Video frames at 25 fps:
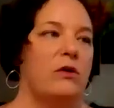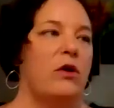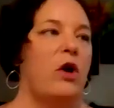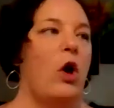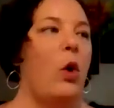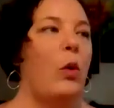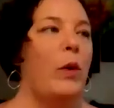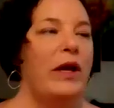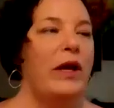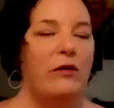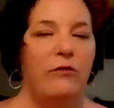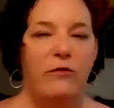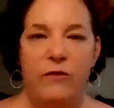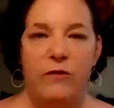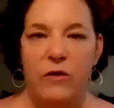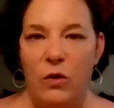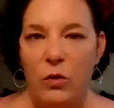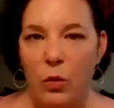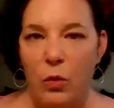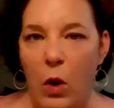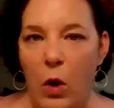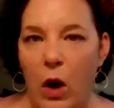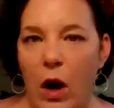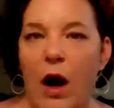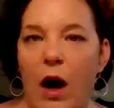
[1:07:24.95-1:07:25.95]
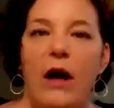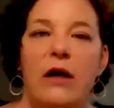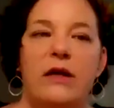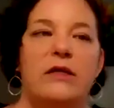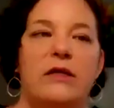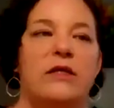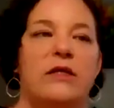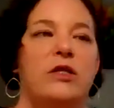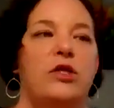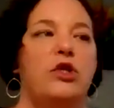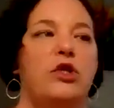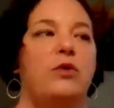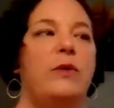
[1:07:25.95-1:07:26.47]
going for
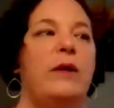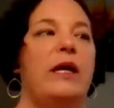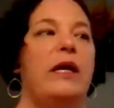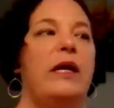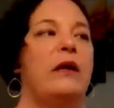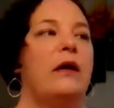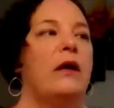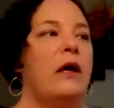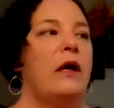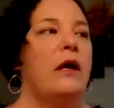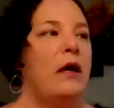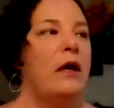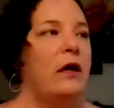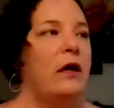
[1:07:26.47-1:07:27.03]
walks, doing,